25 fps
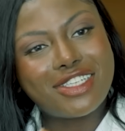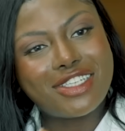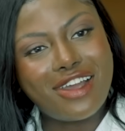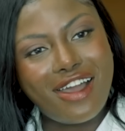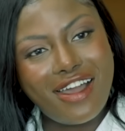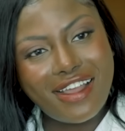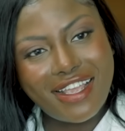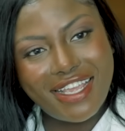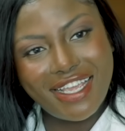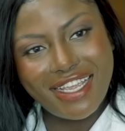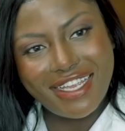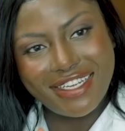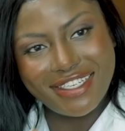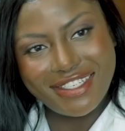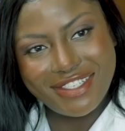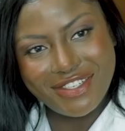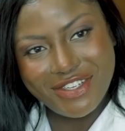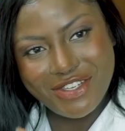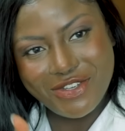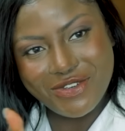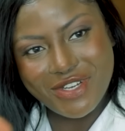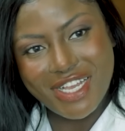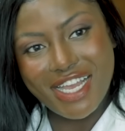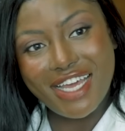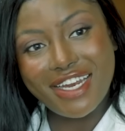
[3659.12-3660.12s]
talking
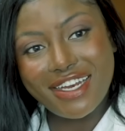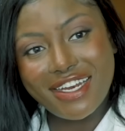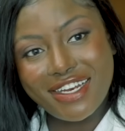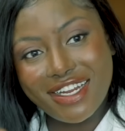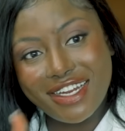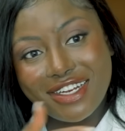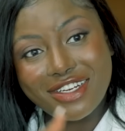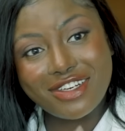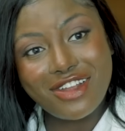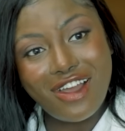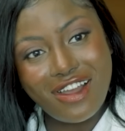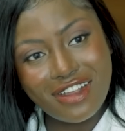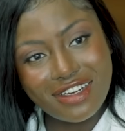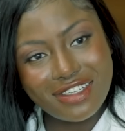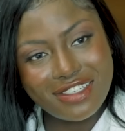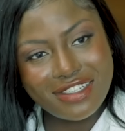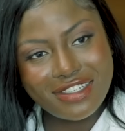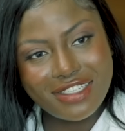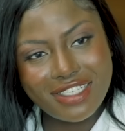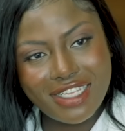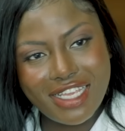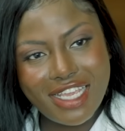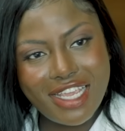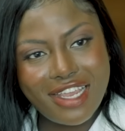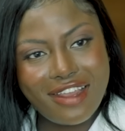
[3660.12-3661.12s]
to Ugandan
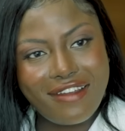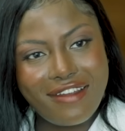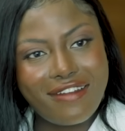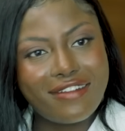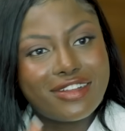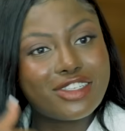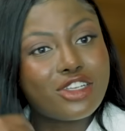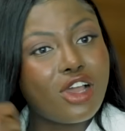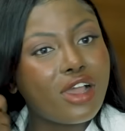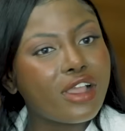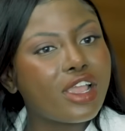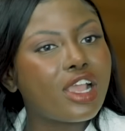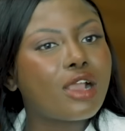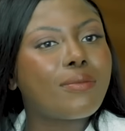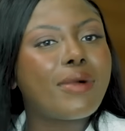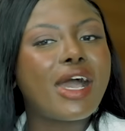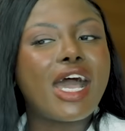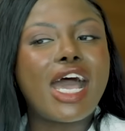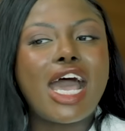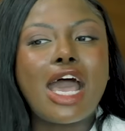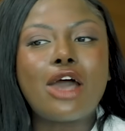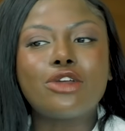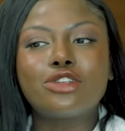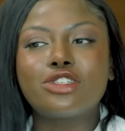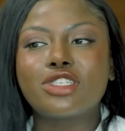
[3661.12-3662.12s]
doctors here, talking
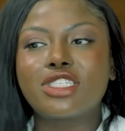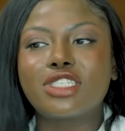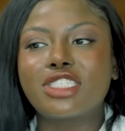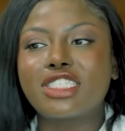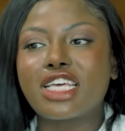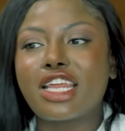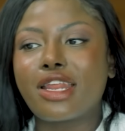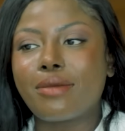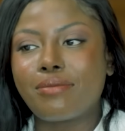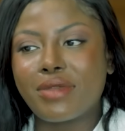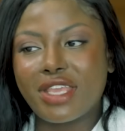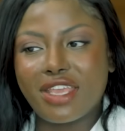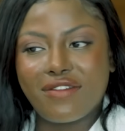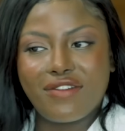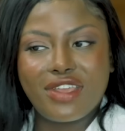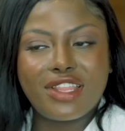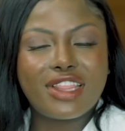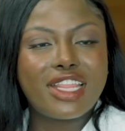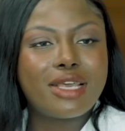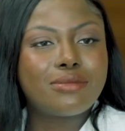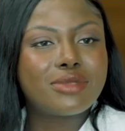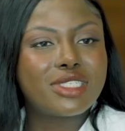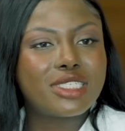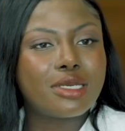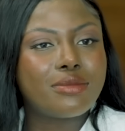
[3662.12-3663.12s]
about how to set up
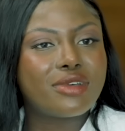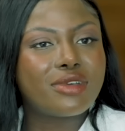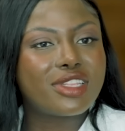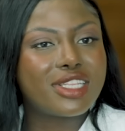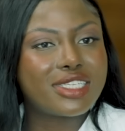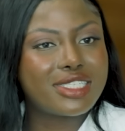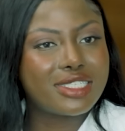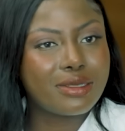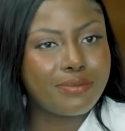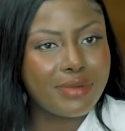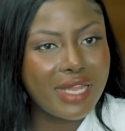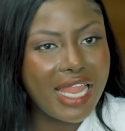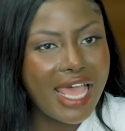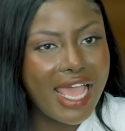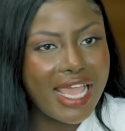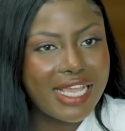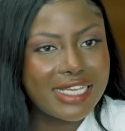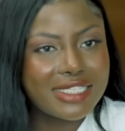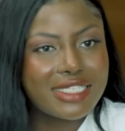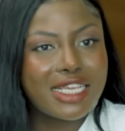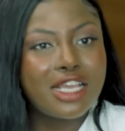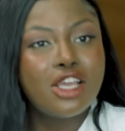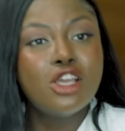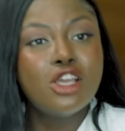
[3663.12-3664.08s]
giving them some of the supplies.